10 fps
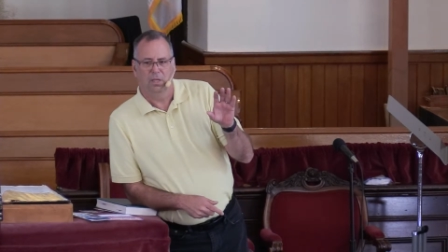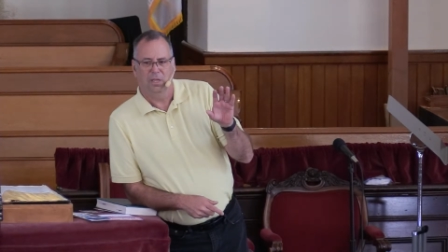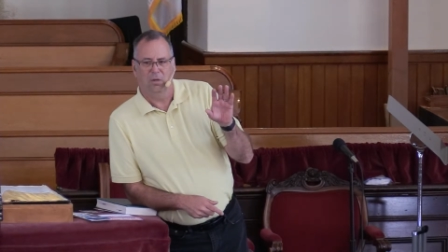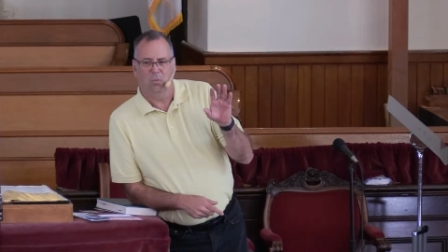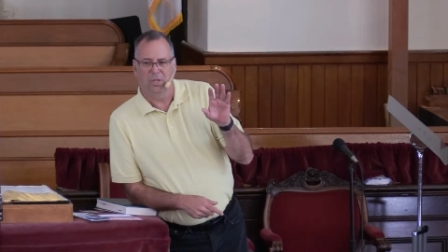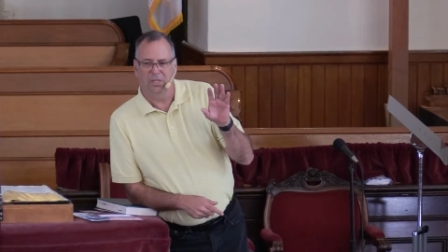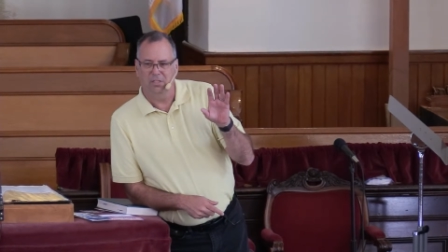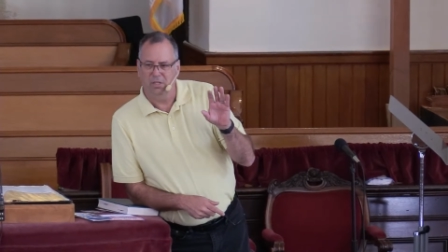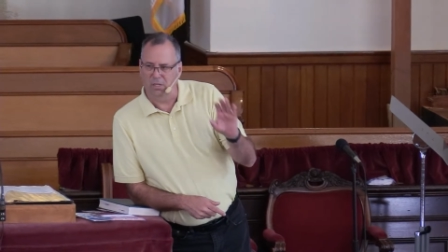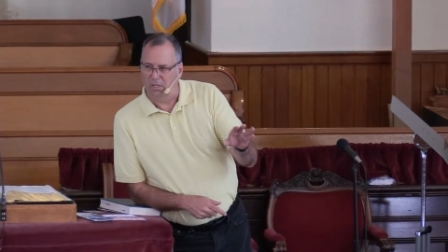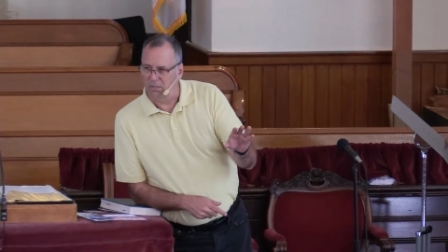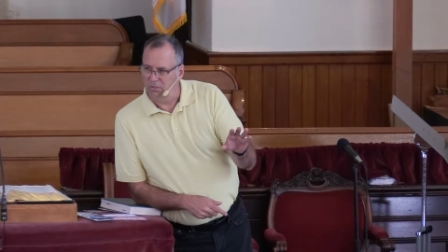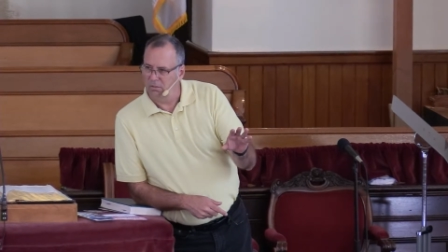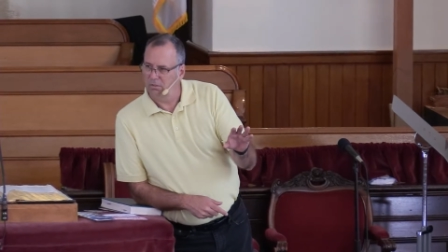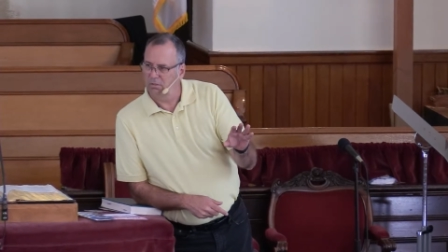and when he
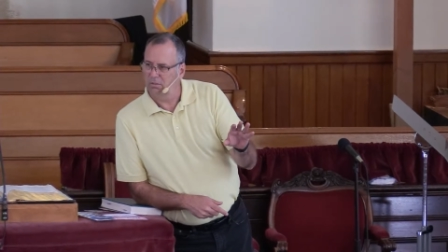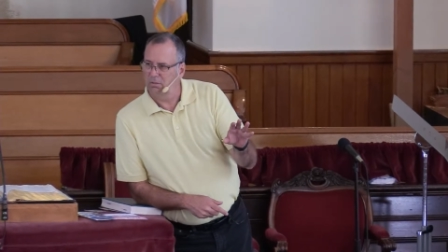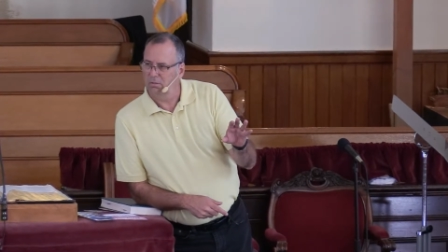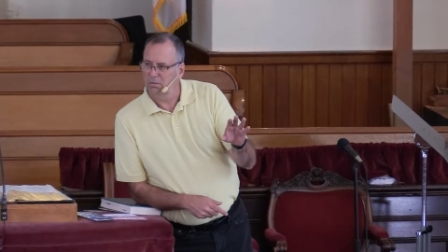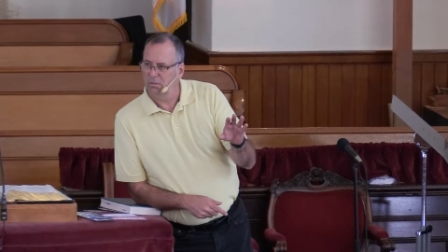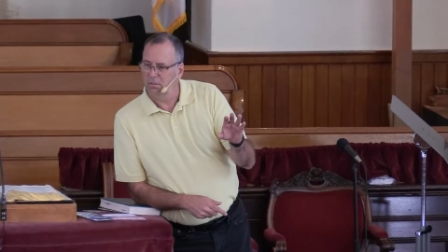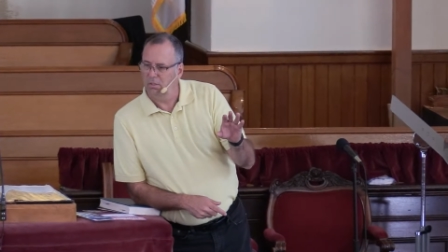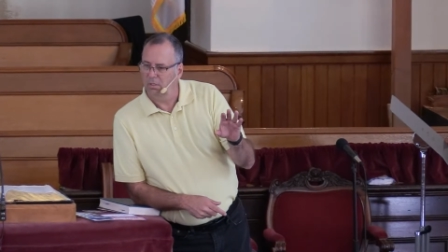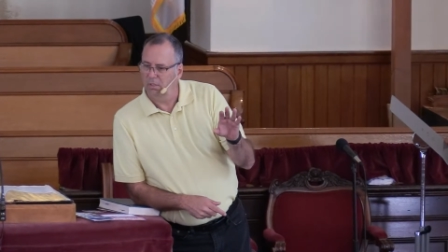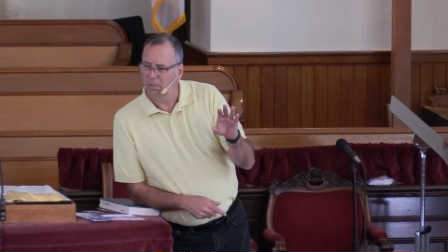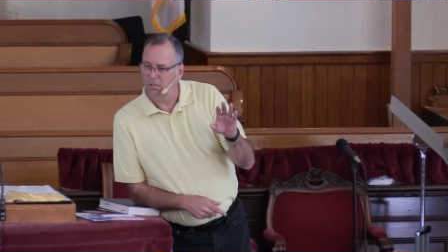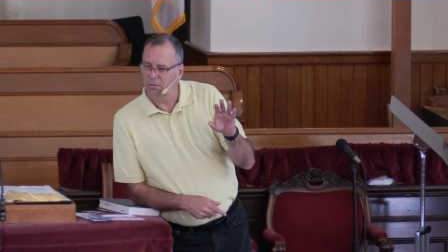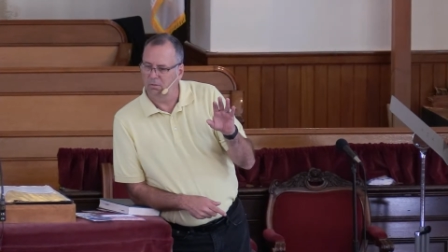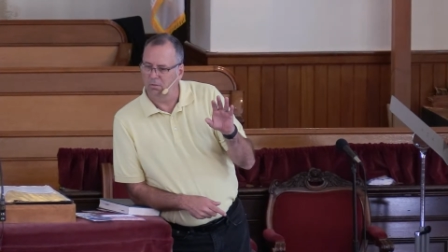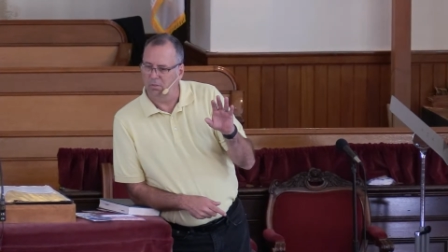does,
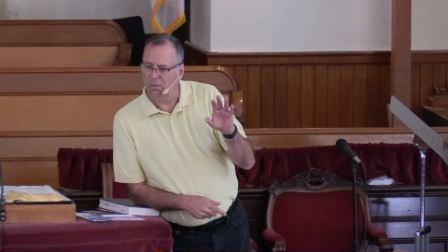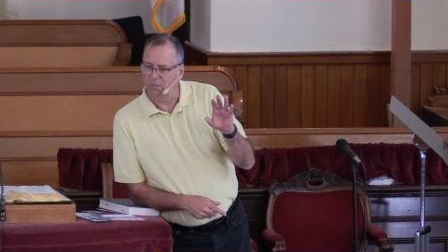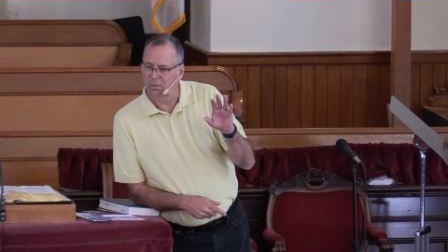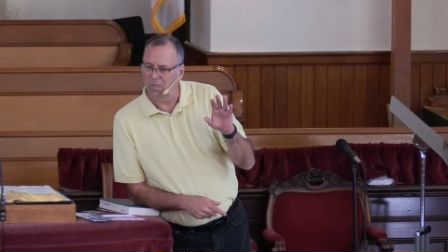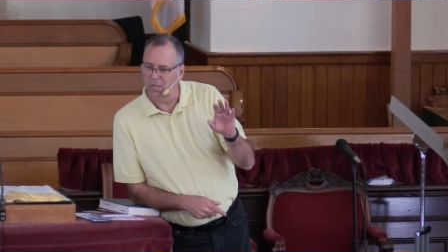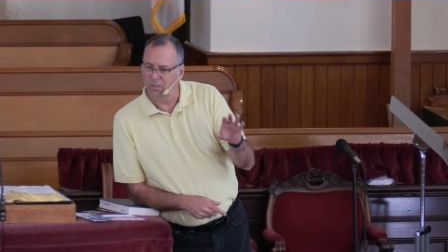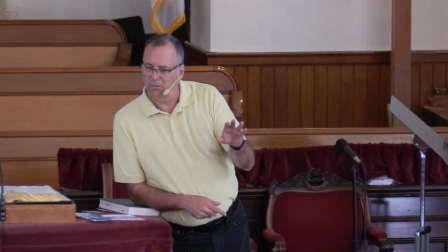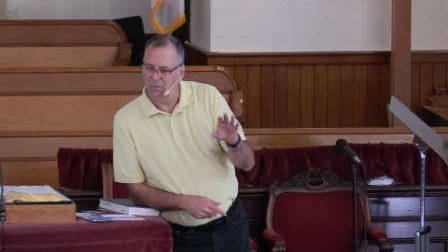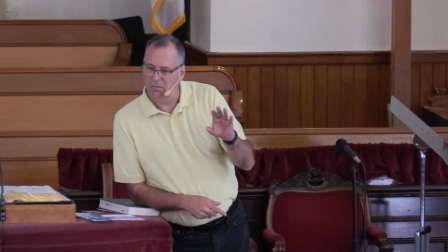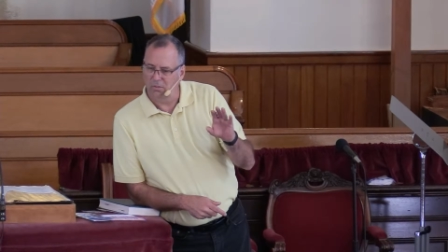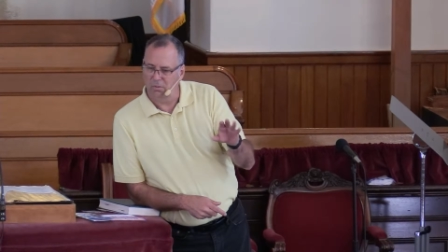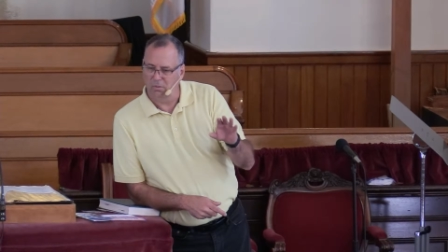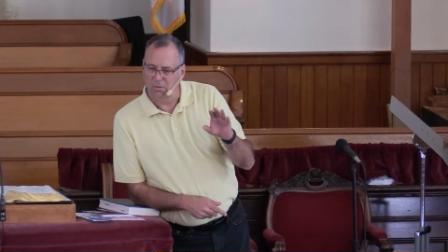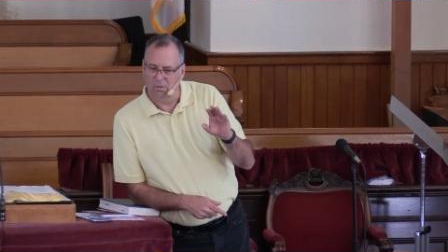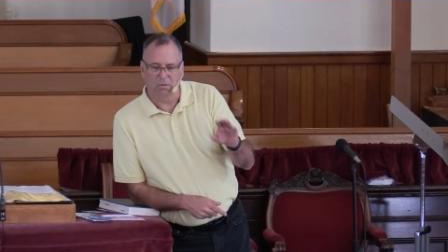he's going to
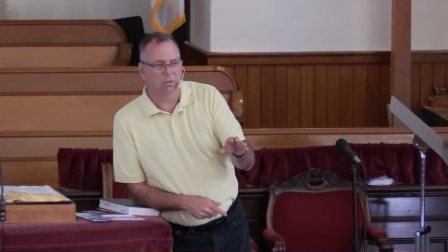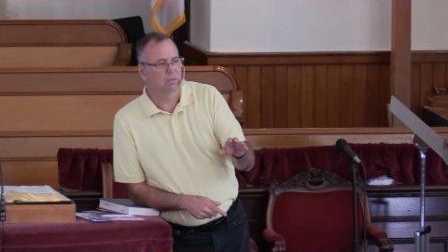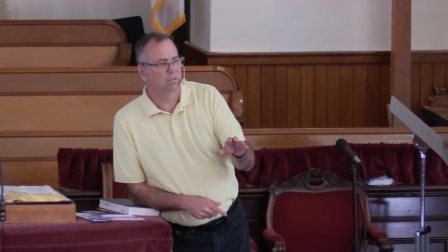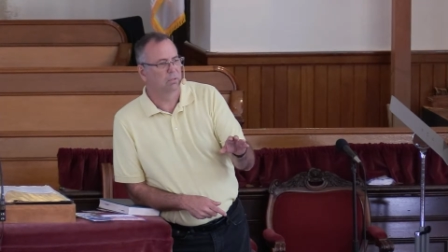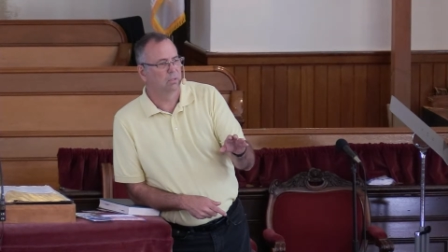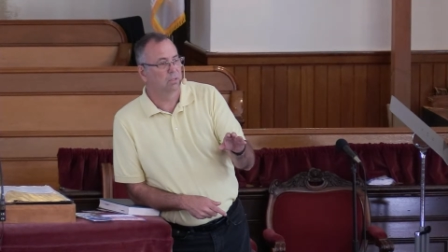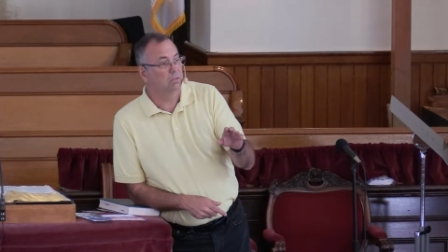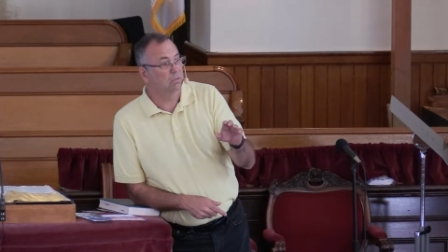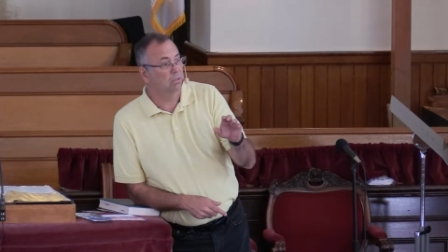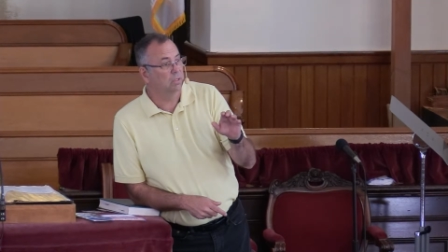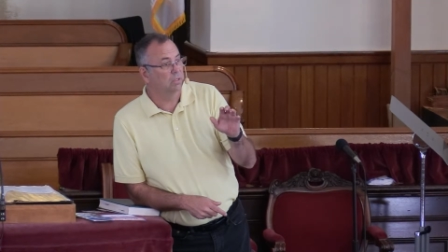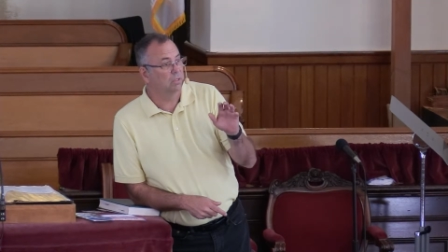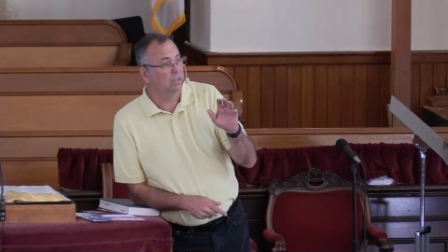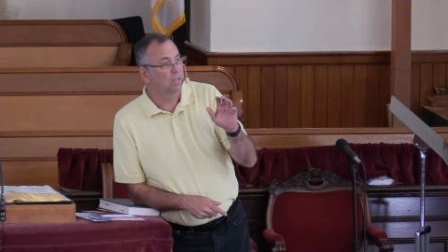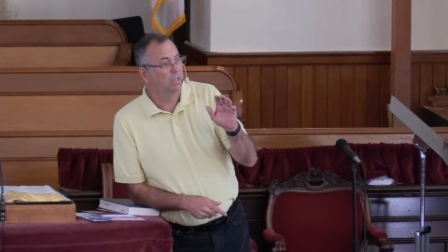execute her. He's going
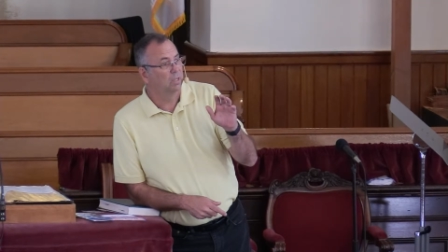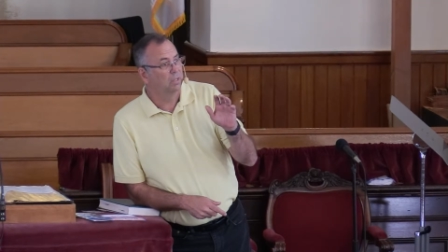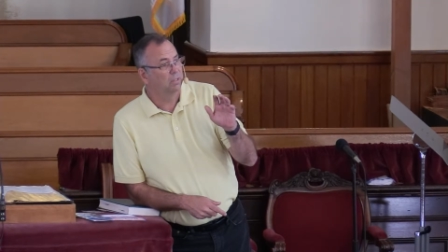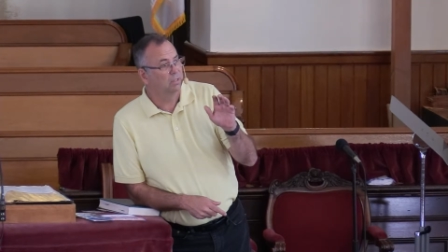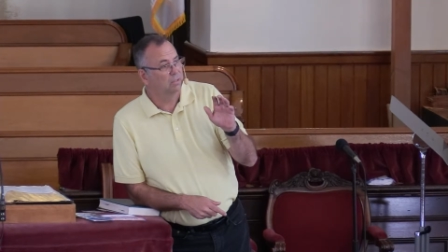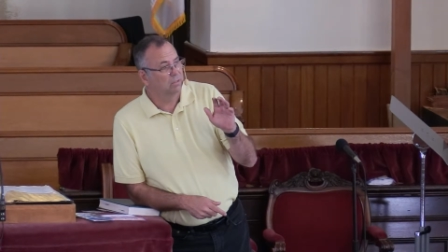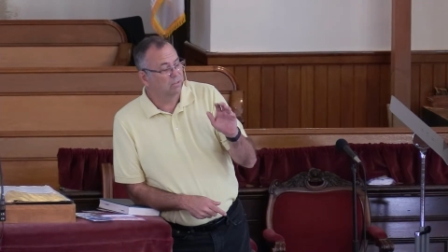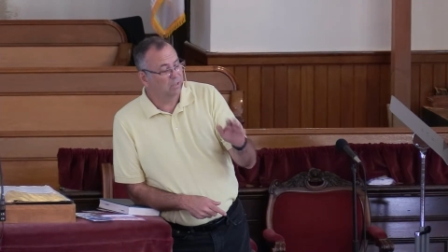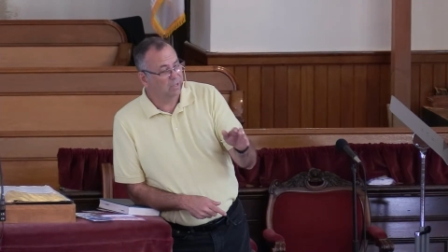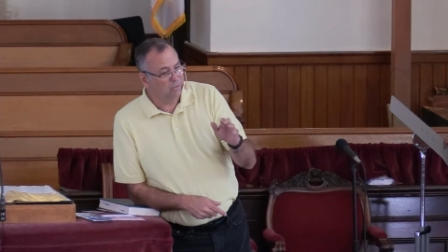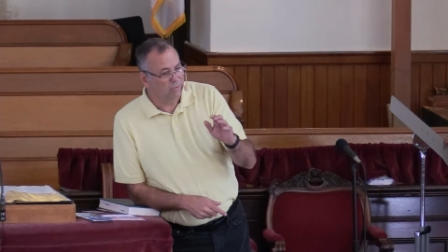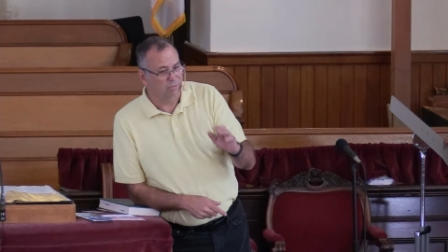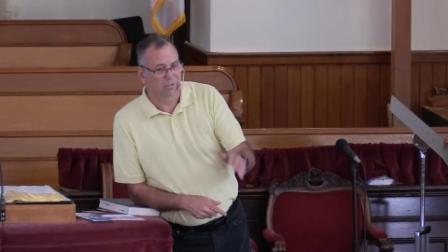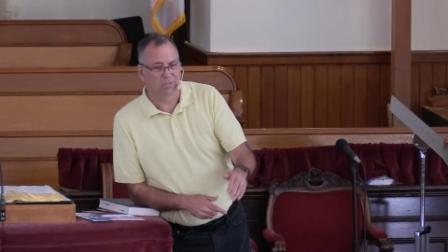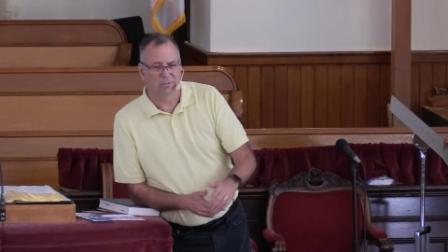to
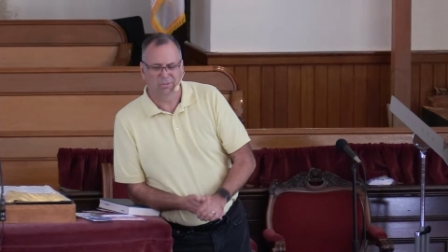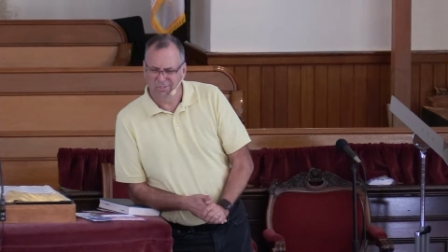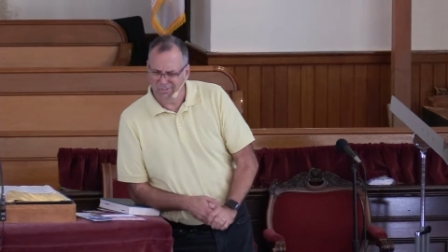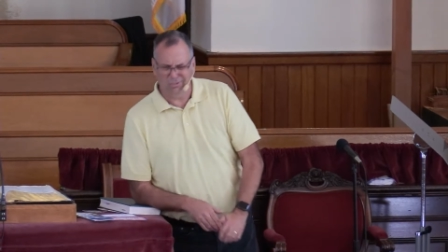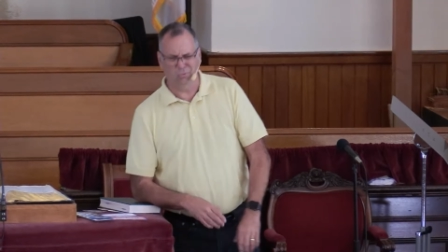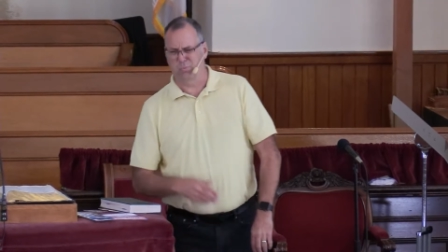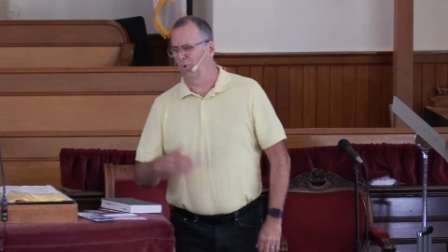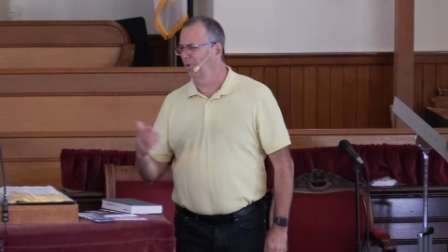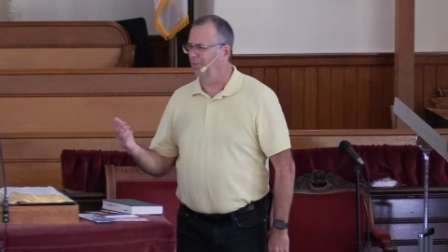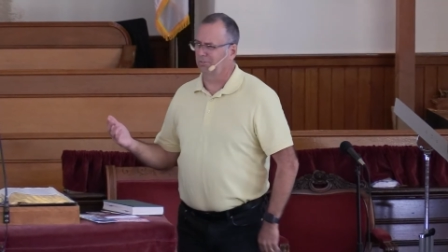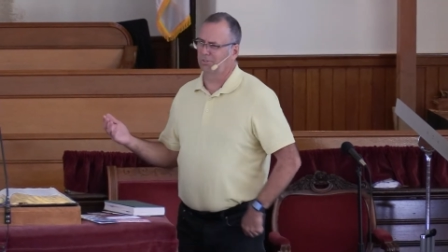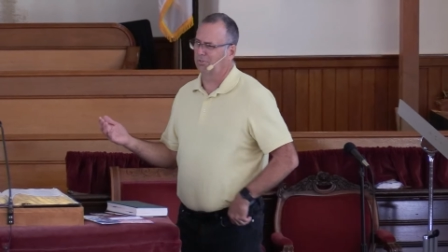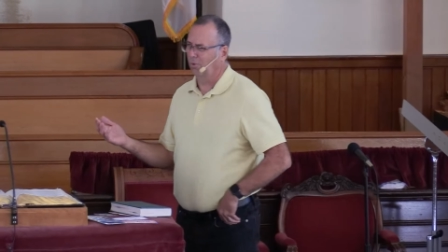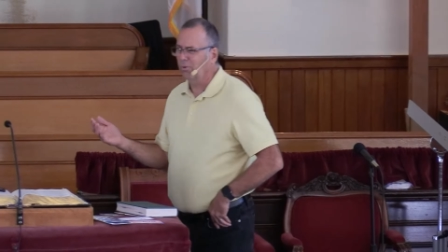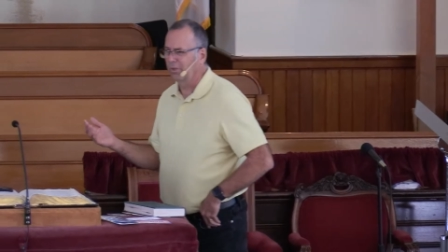sacrificer. This is a wrong
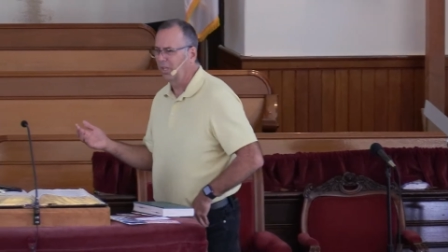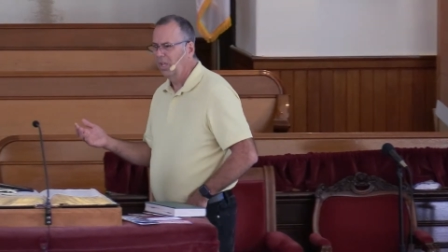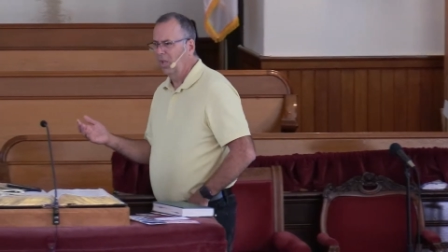story.